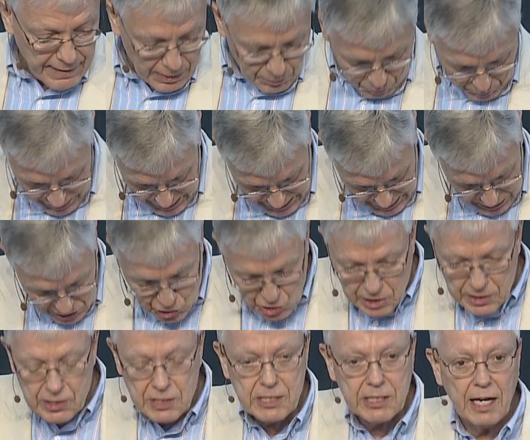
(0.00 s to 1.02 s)
they range
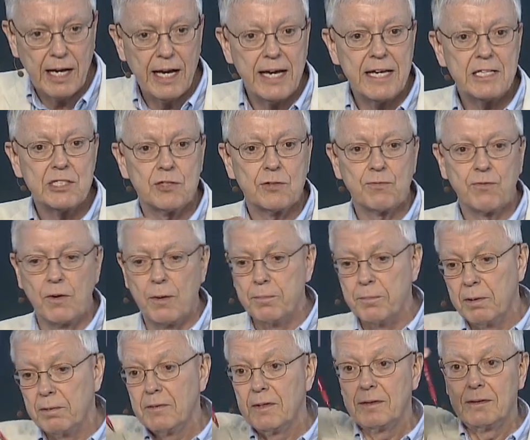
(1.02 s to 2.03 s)
in size
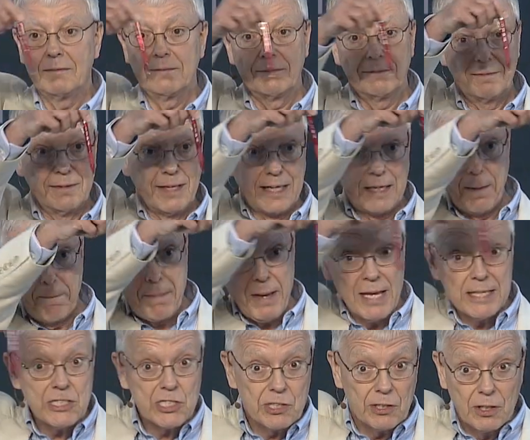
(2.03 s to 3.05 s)
from like a
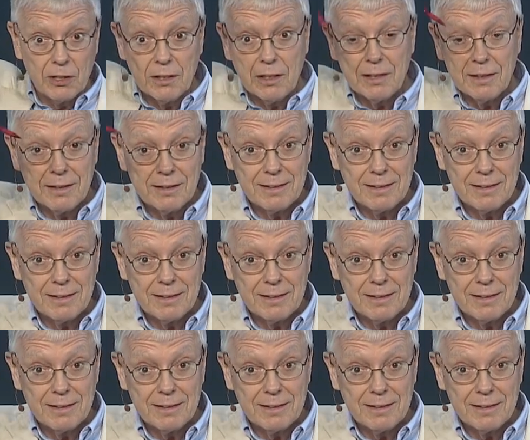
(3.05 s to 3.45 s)
pencil,